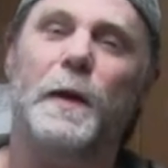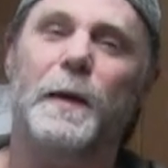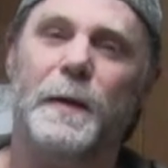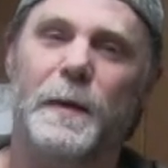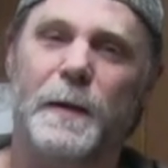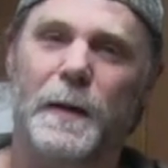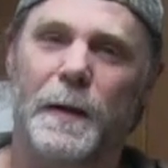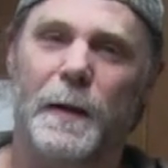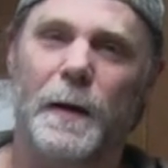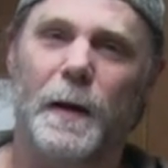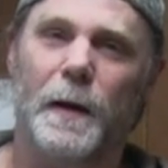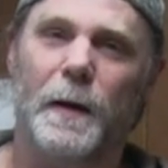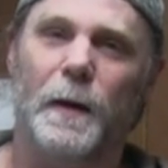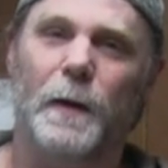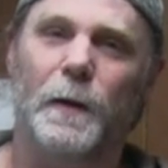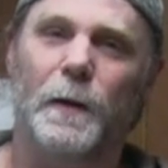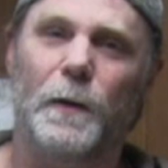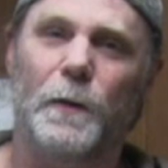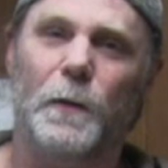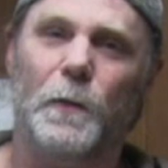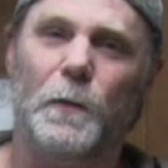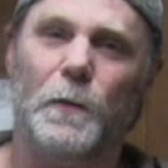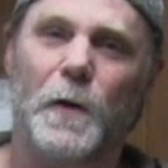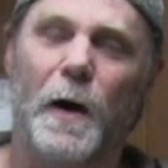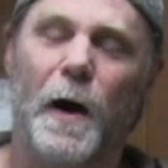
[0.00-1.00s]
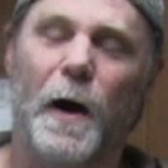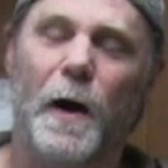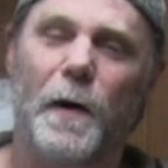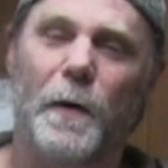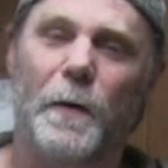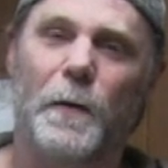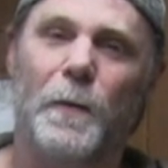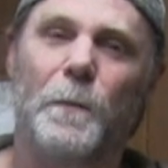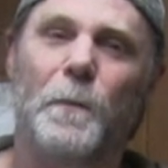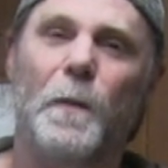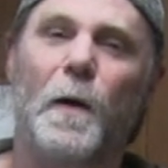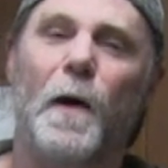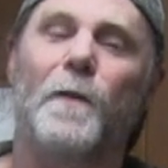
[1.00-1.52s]
you get a little
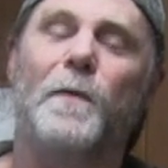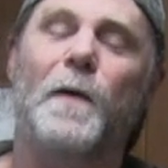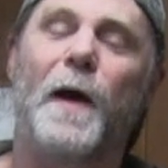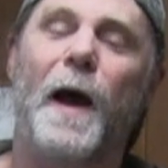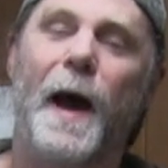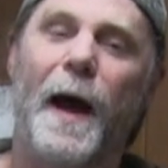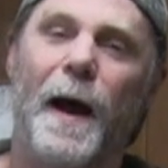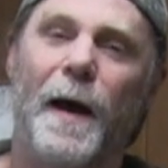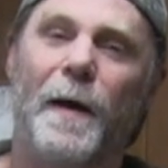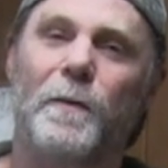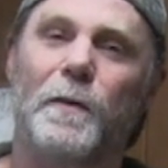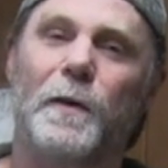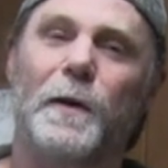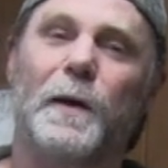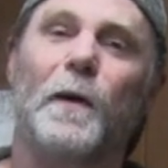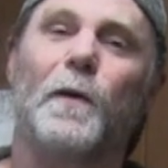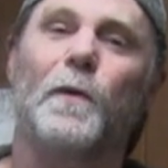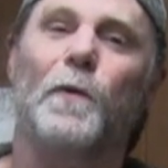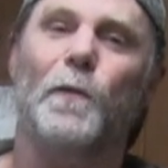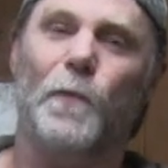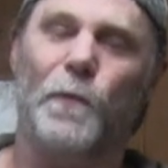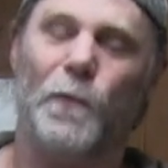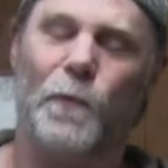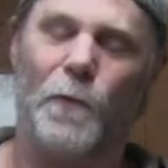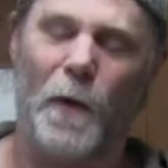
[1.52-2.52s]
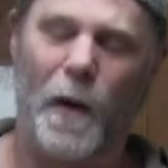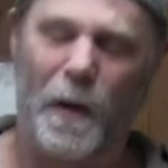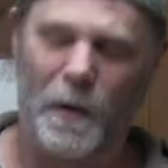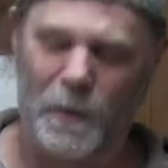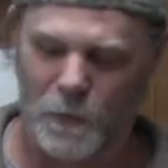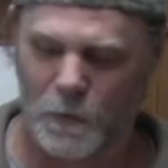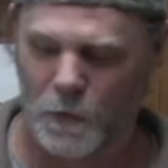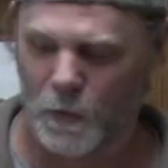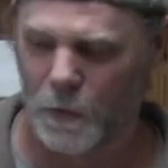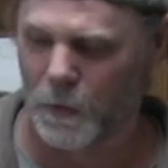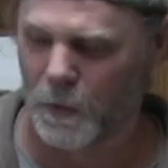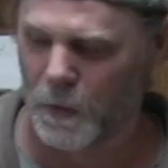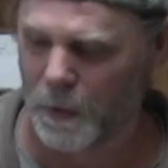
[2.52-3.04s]
tired of having
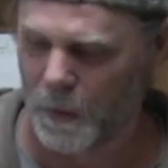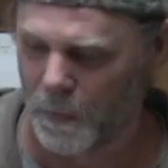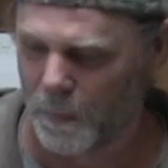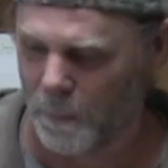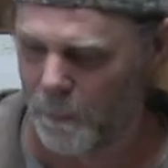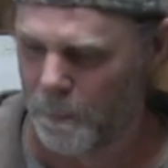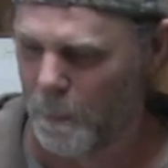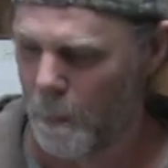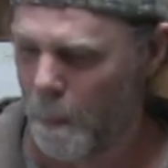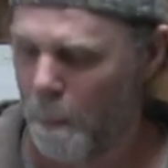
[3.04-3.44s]
fried turkey.